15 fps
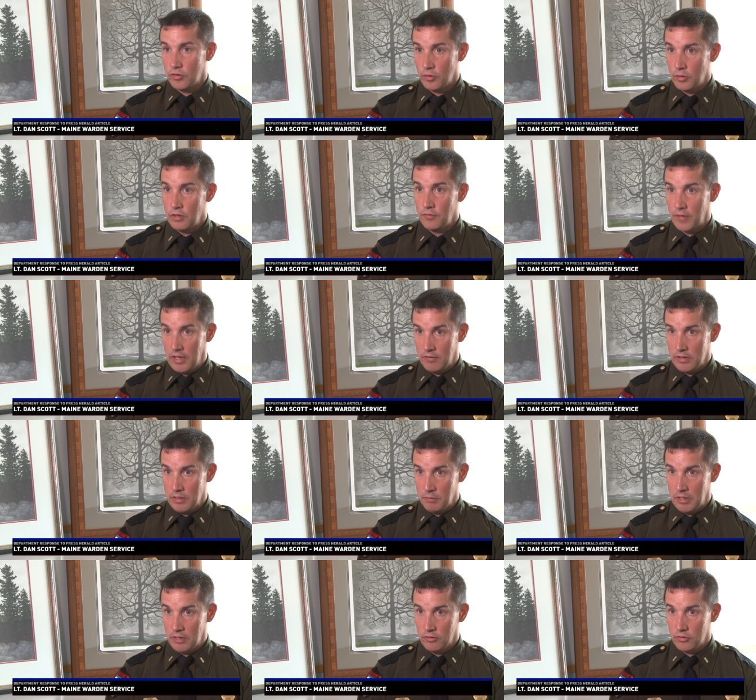35
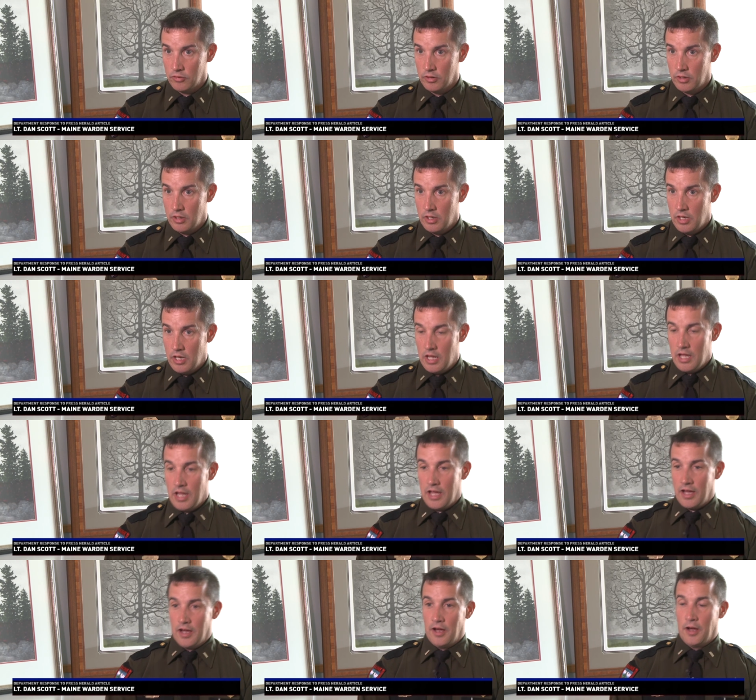emails
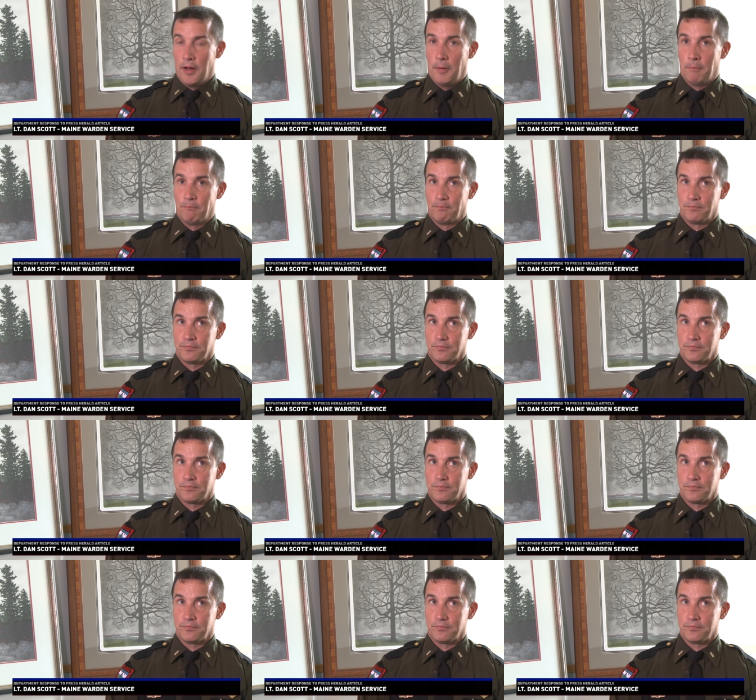um,